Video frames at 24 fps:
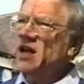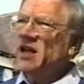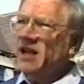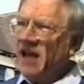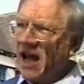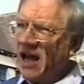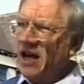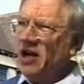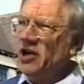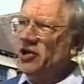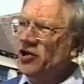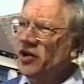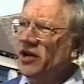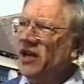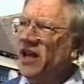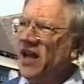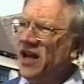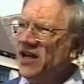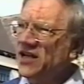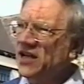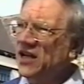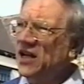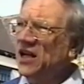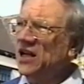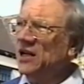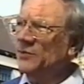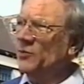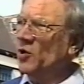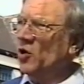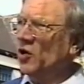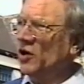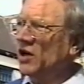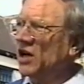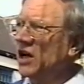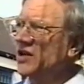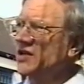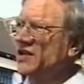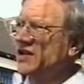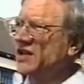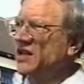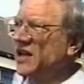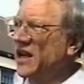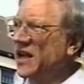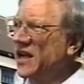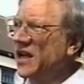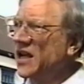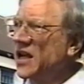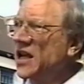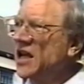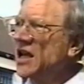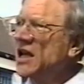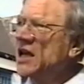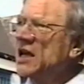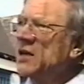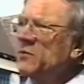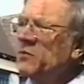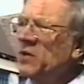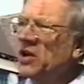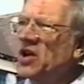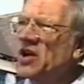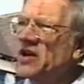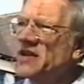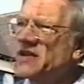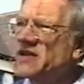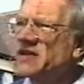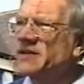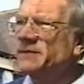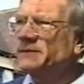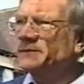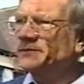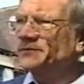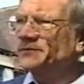Gallatry Gate a little more closely, because